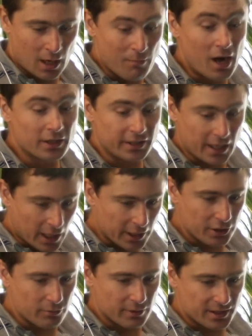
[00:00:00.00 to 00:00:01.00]
among the
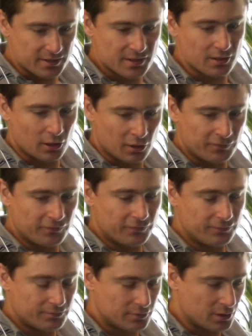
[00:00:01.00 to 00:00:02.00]
arguments of
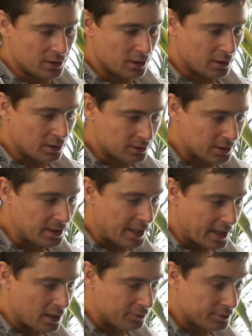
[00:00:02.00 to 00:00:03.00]

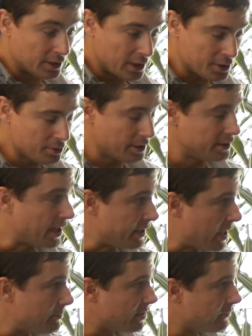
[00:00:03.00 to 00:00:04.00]
the cut tree
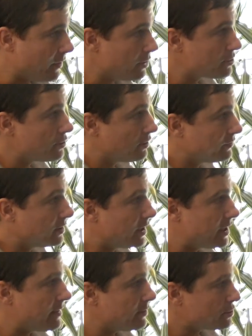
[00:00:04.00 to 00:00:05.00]
dynamic function of the
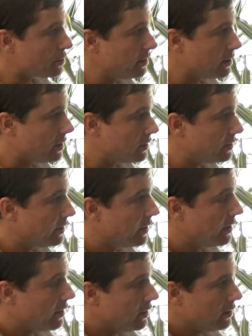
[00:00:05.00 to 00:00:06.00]
dynamic tree cut,
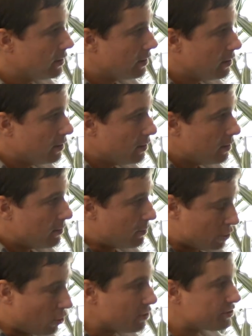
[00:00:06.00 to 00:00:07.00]

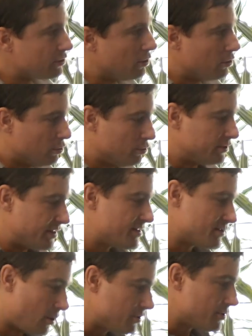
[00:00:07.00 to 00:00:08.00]
but also
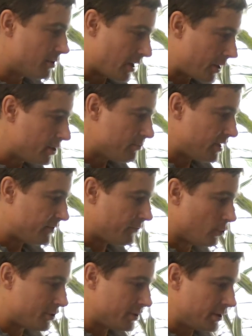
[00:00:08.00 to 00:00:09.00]
this is also an argument
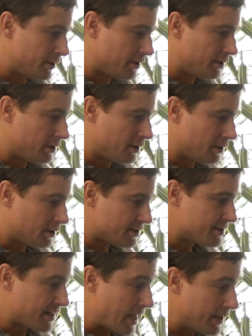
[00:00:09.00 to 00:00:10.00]
for the
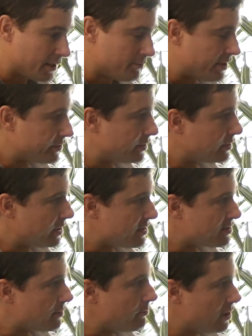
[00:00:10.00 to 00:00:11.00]
static method,
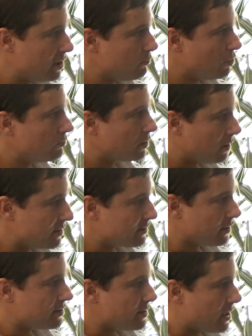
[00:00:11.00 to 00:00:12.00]
is the minimum
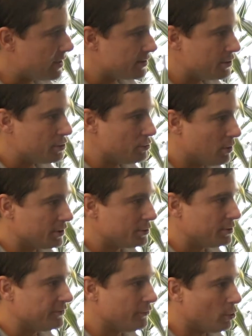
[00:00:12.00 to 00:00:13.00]
cluster size that you
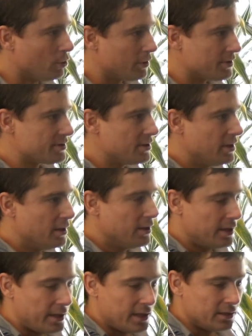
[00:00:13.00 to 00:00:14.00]
want to enforce.
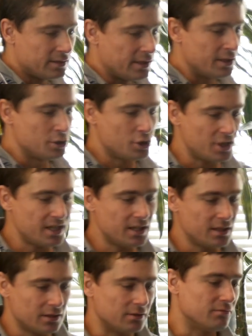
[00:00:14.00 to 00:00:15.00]
And
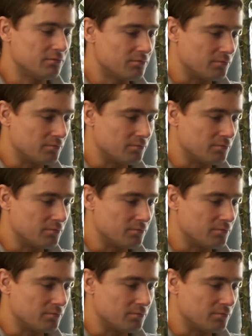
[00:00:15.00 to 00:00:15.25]
in